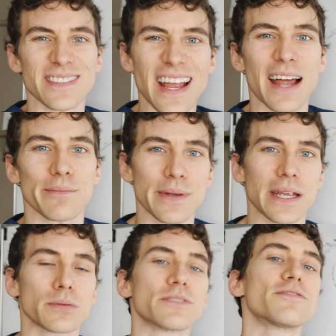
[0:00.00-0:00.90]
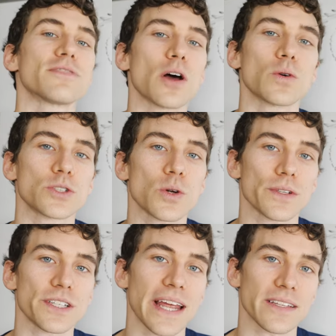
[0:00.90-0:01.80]
not being able to flow
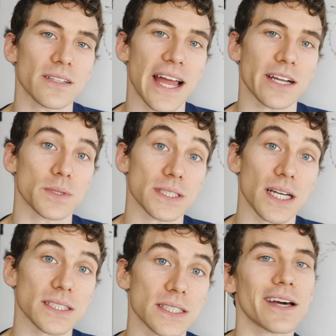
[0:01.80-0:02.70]
toward the nasolacrimal duct.